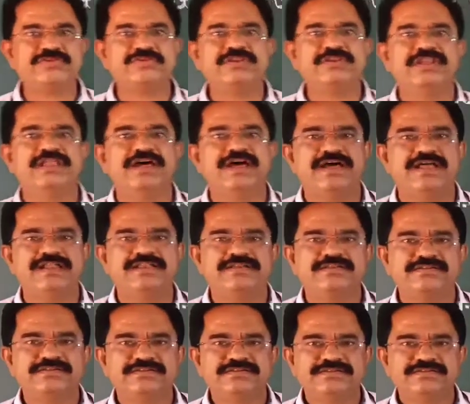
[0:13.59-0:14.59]

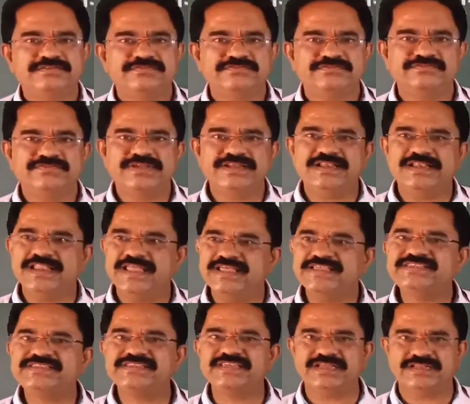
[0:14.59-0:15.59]
learn one
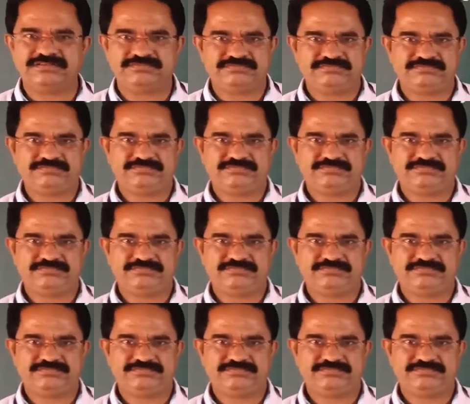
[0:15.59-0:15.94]
lesson.